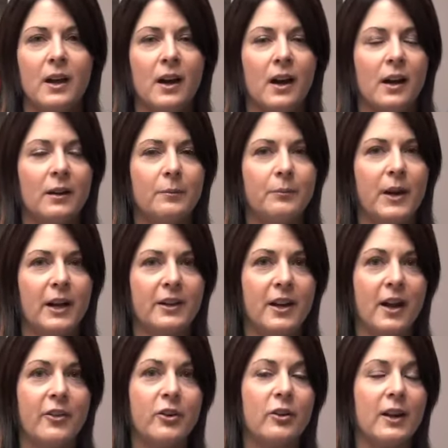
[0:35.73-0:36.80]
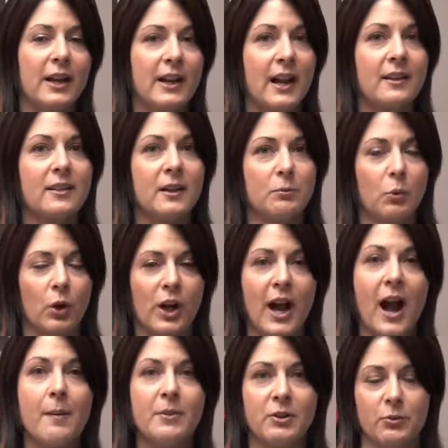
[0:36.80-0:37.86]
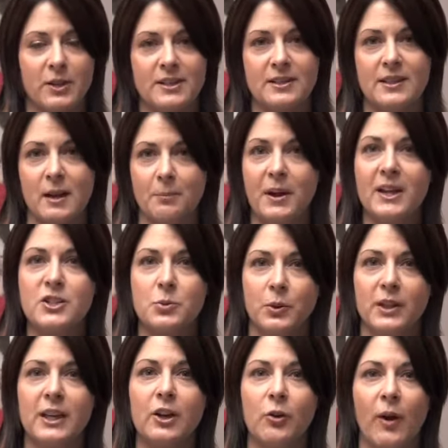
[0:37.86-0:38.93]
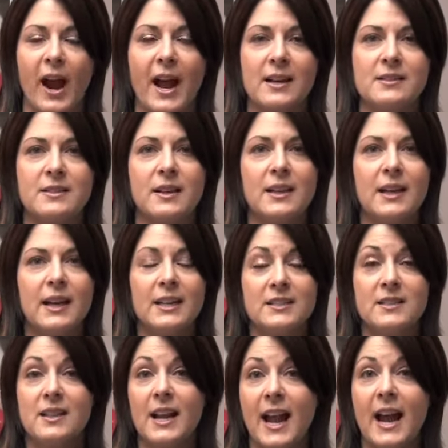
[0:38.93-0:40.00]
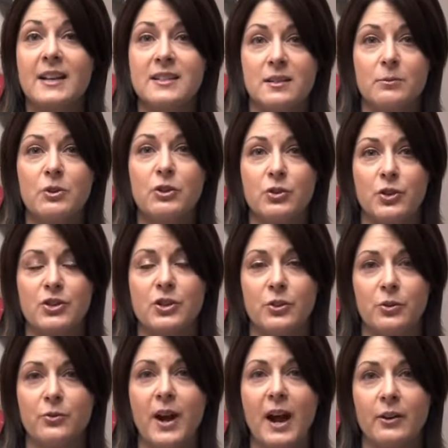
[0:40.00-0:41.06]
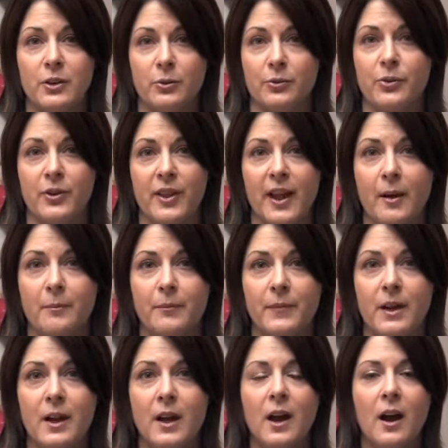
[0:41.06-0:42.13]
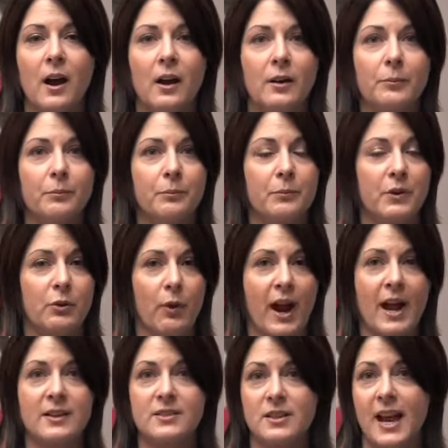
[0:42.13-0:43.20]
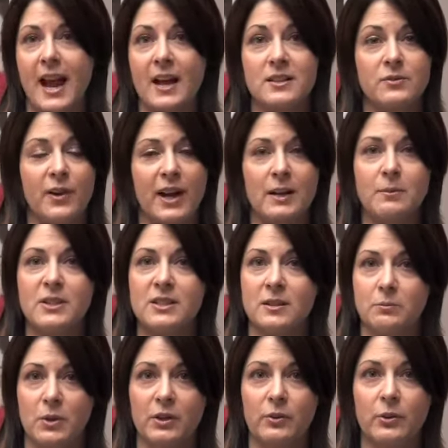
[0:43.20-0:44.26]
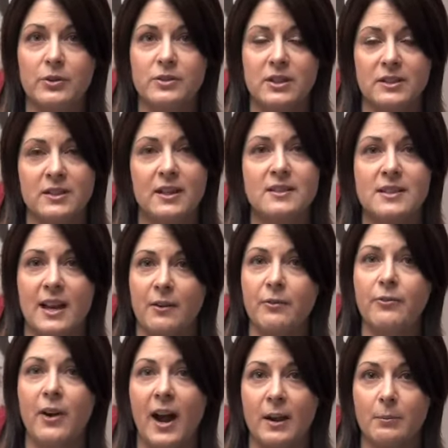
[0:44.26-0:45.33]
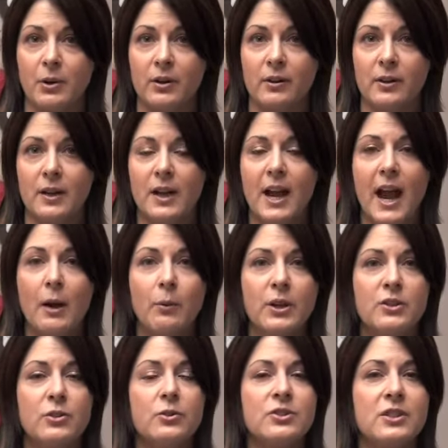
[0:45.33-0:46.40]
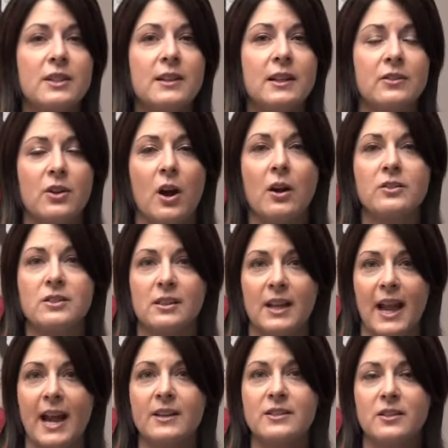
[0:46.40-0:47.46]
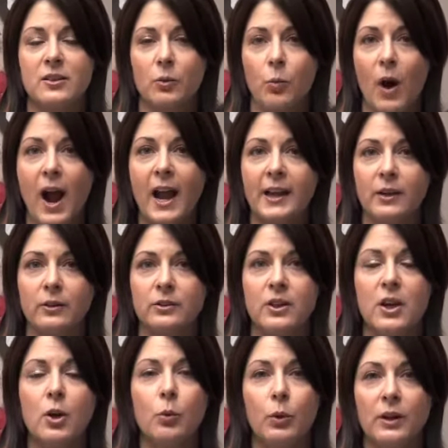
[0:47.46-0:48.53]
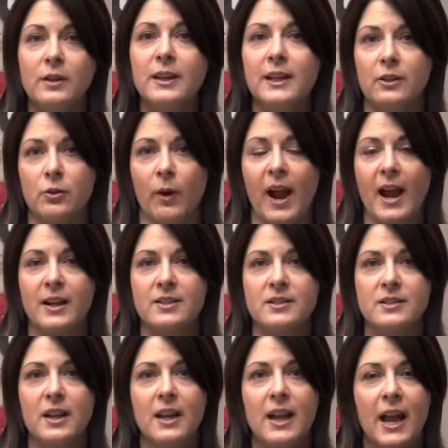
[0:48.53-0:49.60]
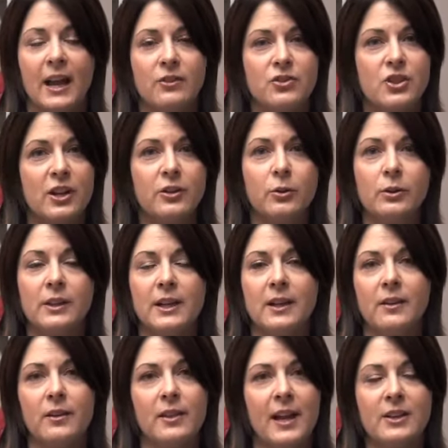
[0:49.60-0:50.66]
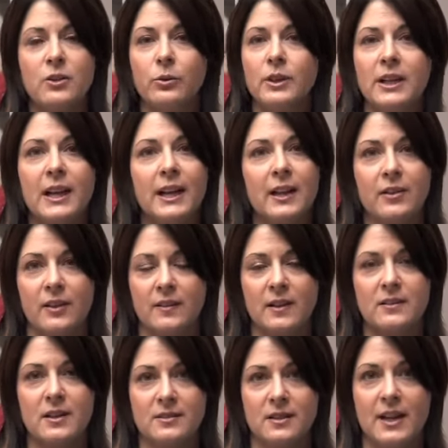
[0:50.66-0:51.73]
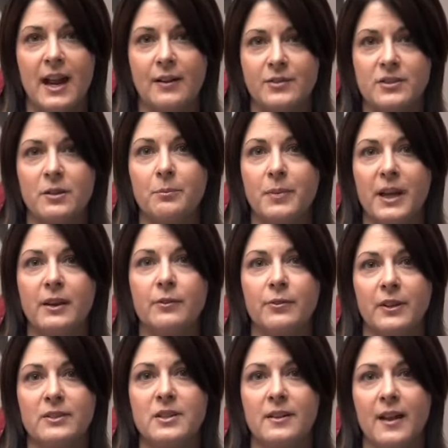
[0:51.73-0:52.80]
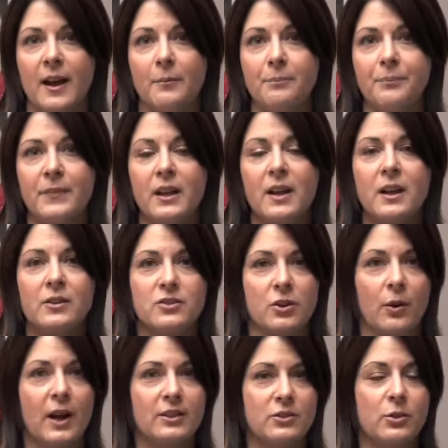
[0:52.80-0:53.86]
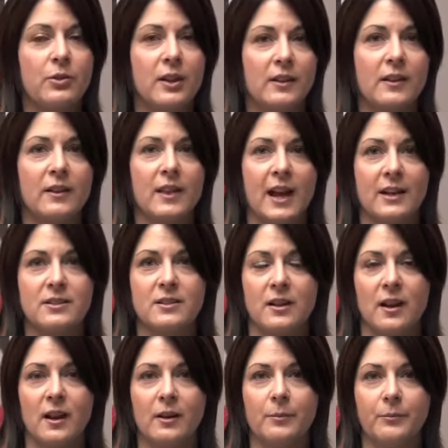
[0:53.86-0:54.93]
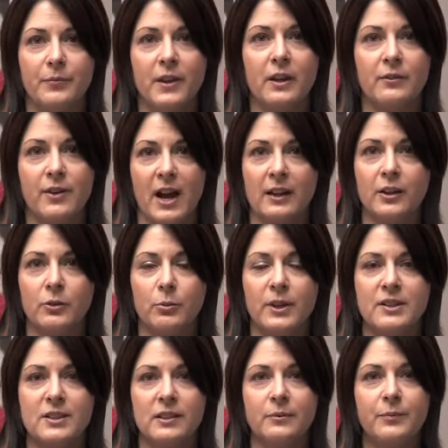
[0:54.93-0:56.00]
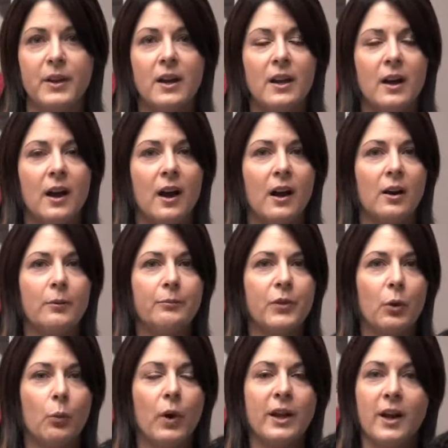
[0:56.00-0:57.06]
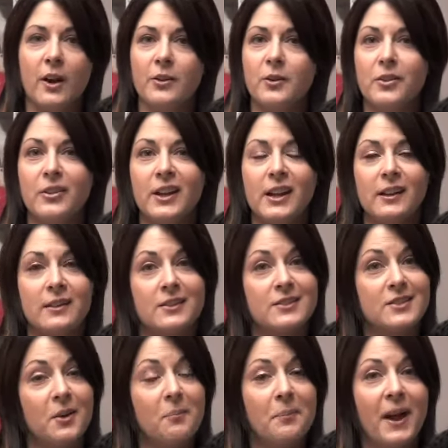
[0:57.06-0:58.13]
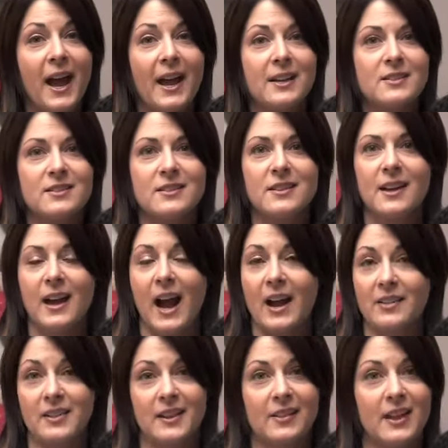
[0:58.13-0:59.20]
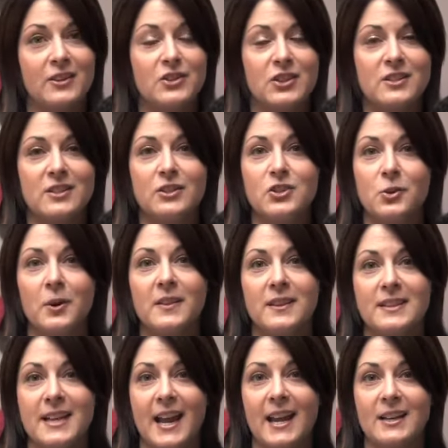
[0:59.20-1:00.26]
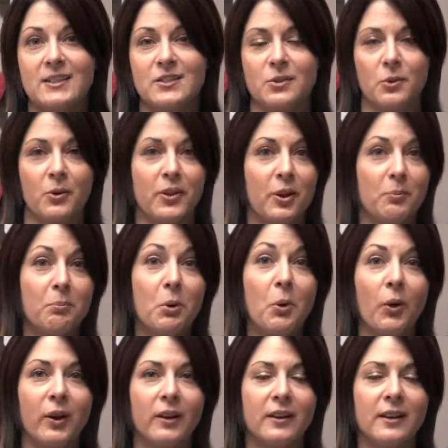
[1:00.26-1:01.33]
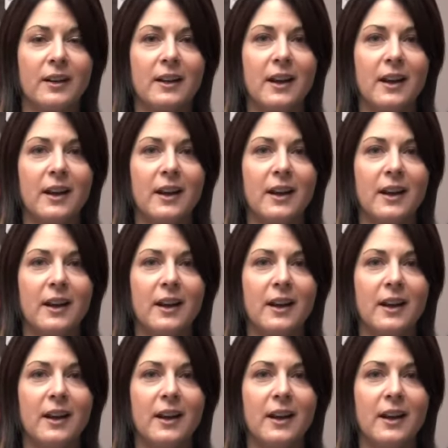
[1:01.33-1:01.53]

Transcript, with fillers: Um, another, and I think more common reason that pets will eat grass is that it has some nutritional value for them. Um, grass has vitamins and minerals, it does have fiber, and we do see that dogs and cats in the wild will eat grass, and generally they don't eat anything that doesn't have some benefit to them. So I do think that that's um, a valid reason. Um, one other thing, some pets I think they just enjoy the taste or they're bored.